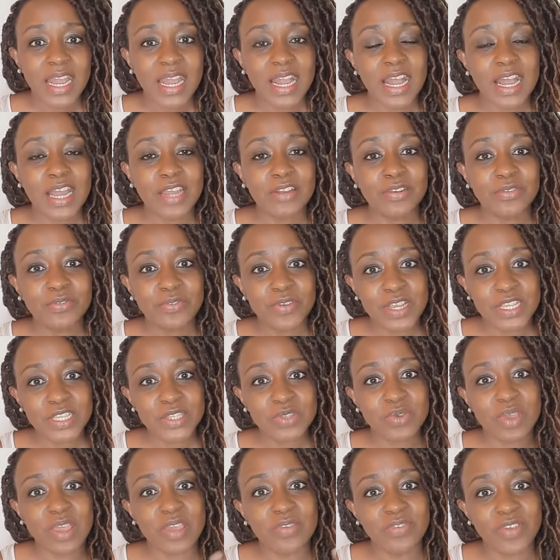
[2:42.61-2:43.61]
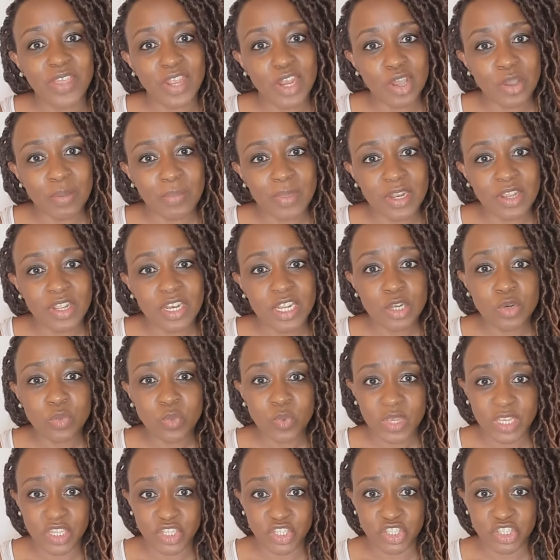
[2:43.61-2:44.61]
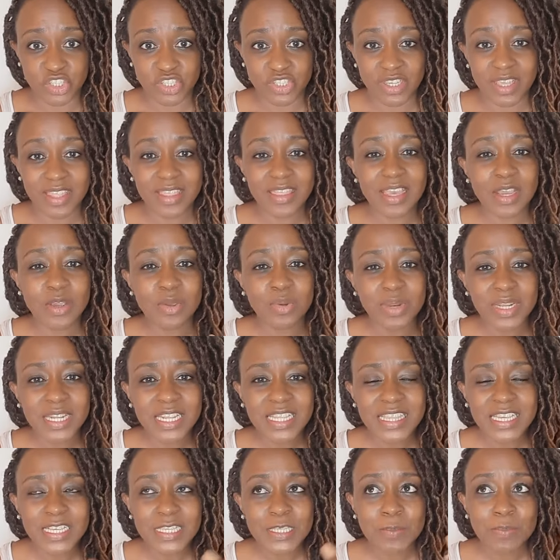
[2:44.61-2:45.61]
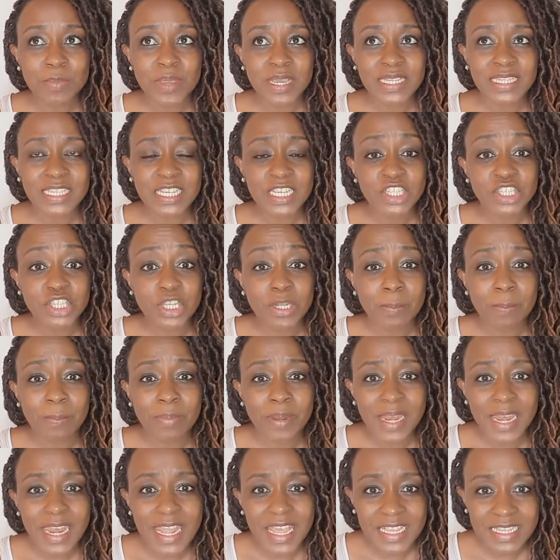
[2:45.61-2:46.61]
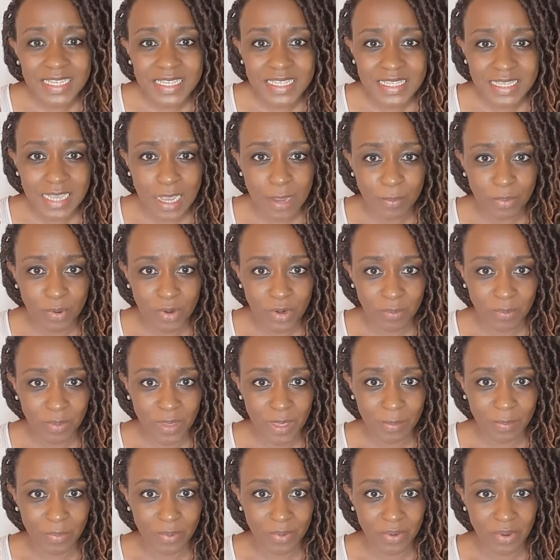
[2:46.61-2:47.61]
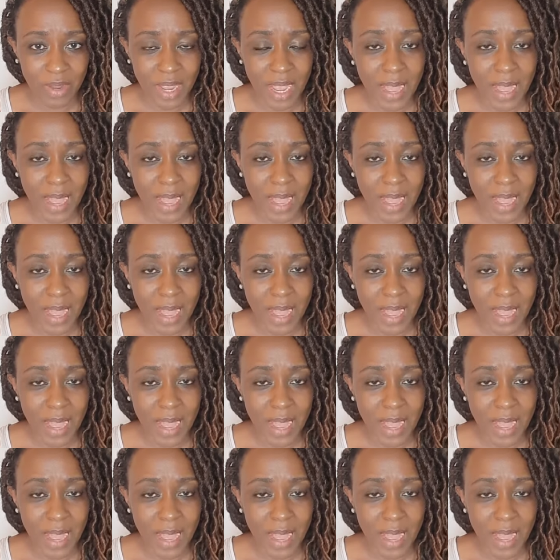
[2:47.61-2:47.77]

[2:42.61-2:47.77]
Refers to a phenomenon in which the greater the expectation placed upon people,